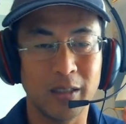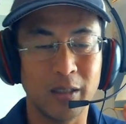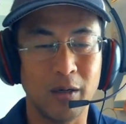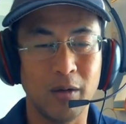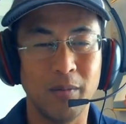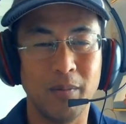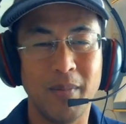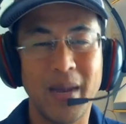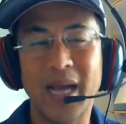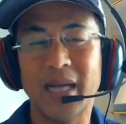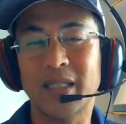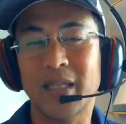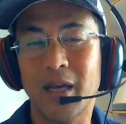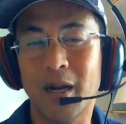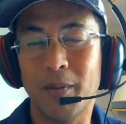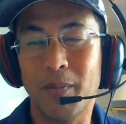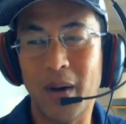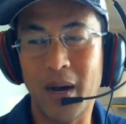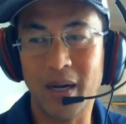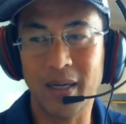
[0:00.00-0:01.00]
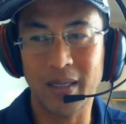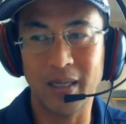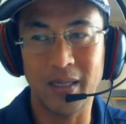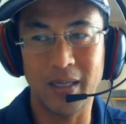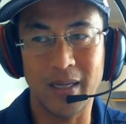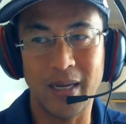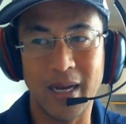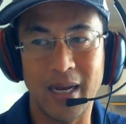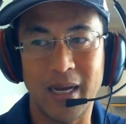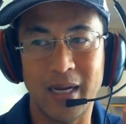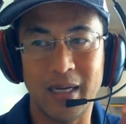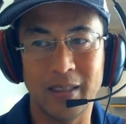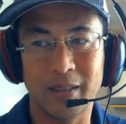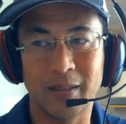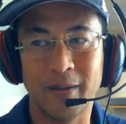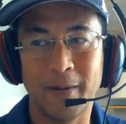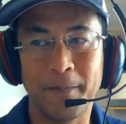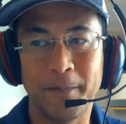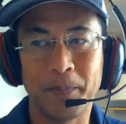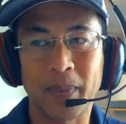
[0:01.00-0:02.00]
So max out-of-pocket
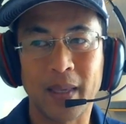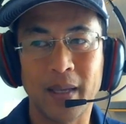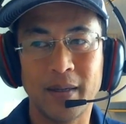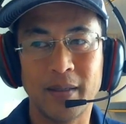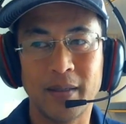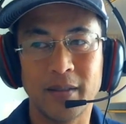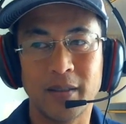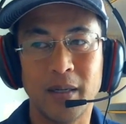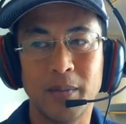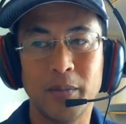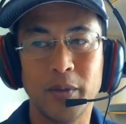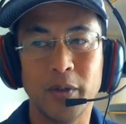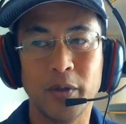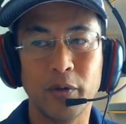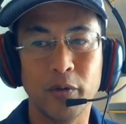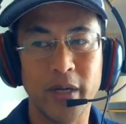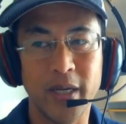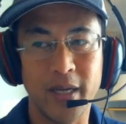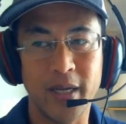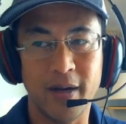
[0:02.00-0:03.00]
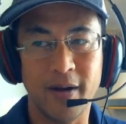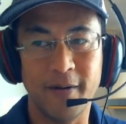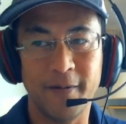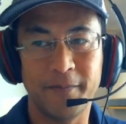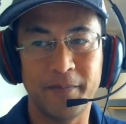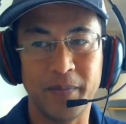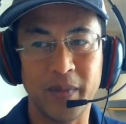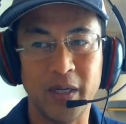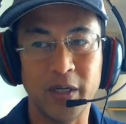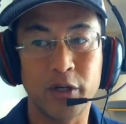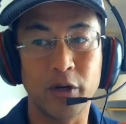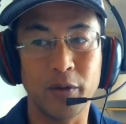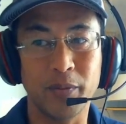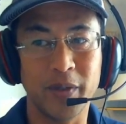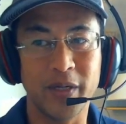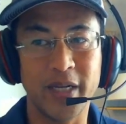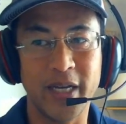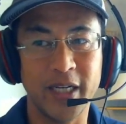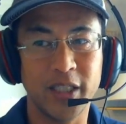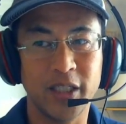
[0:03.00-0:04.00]
has some degree of
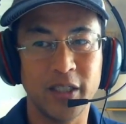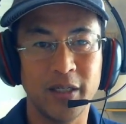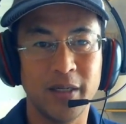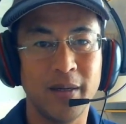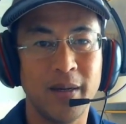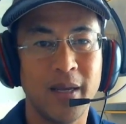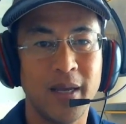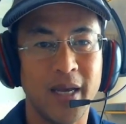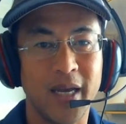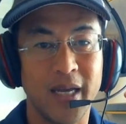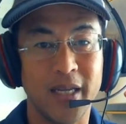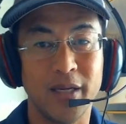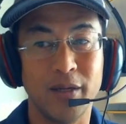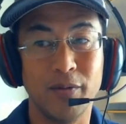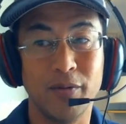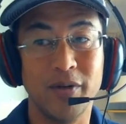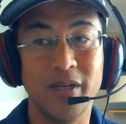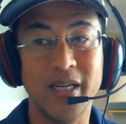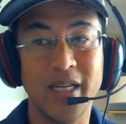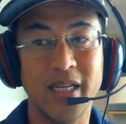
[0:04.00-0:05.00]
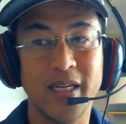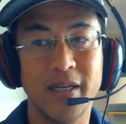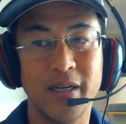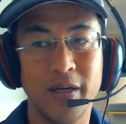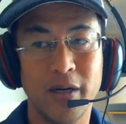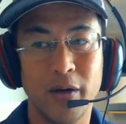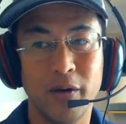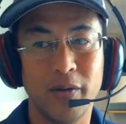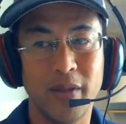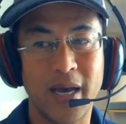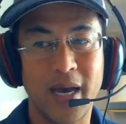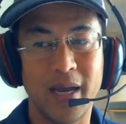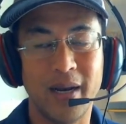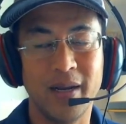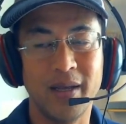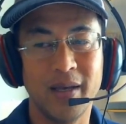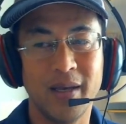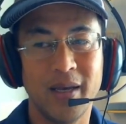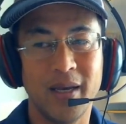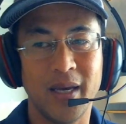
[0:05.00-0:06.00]
interpretation, and you would need to know
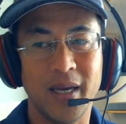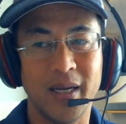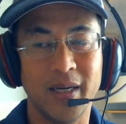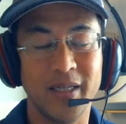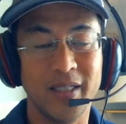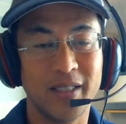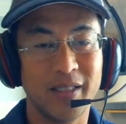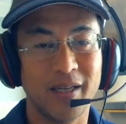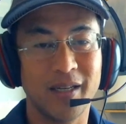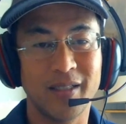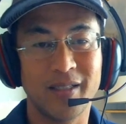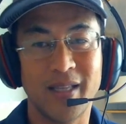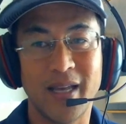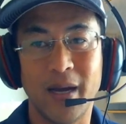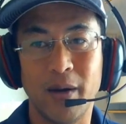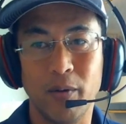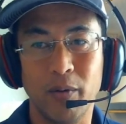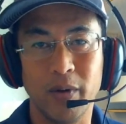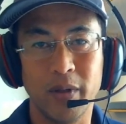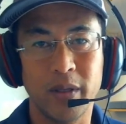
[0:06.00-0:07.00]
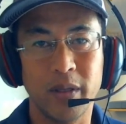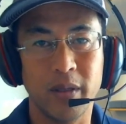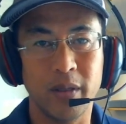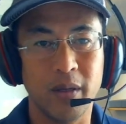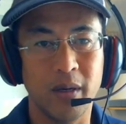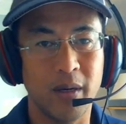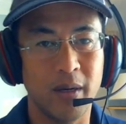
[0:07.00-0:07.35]
that and discuss that with